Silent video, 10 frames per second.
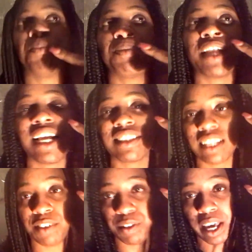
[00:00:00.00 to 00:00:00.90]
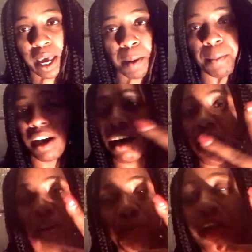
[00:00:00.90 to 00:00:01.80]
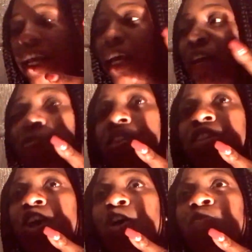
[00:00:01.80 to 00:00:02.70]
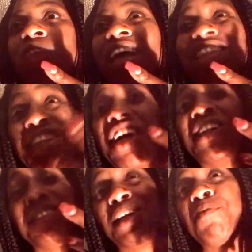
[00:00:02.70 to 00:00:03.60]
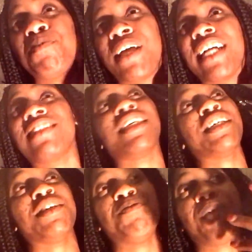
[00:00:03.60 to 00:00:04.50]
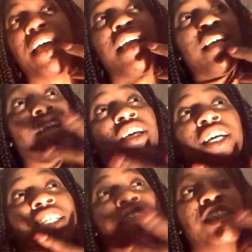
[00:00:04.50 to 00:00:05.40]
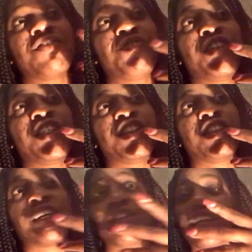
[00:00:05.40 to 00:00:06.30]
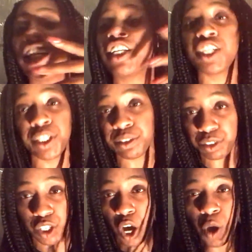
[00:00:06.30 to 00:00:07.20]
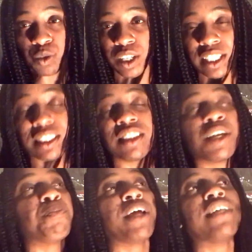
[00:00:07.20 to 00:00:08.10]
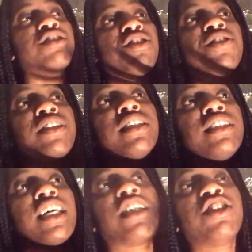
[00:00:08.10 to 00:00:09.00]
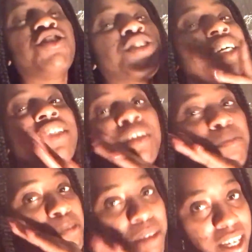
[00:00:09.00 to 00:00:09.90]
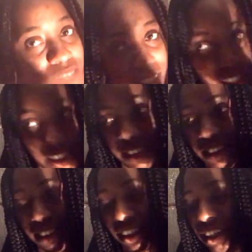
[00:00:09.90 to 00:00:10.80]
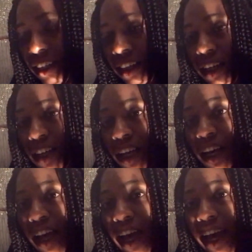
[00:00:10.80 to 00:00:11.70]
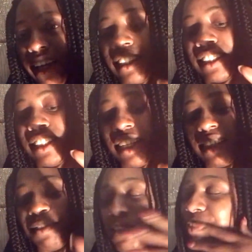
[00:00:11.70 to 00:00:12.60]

blacks have came up, even though that there are some blacks that get paid six figures years ago, that the blacks are doing things that I couldn't do, doesn't mean it doesn't.